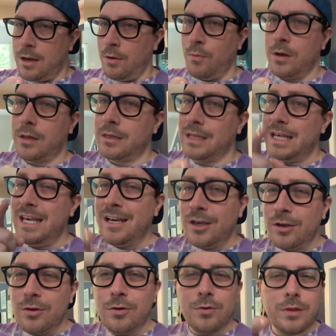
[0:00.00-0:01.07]
don't want to
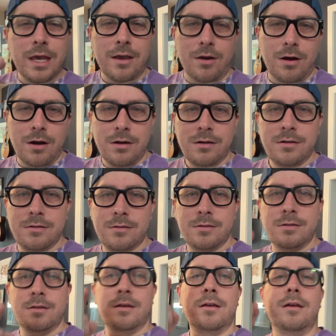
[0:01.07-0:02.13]
leak who they are,
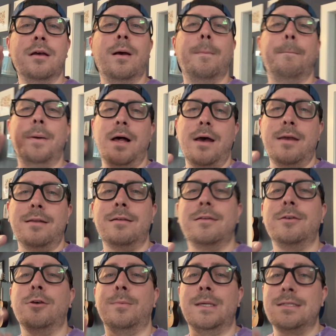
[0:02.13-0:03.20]
but
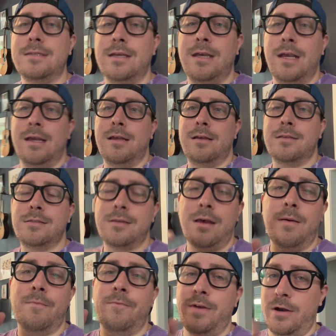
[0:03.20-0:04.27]
you'll be seeing
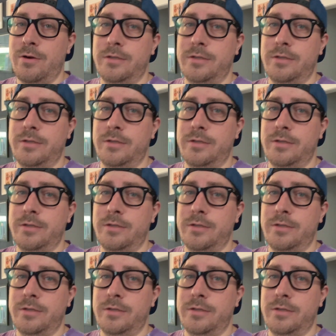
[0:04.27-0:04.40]
some very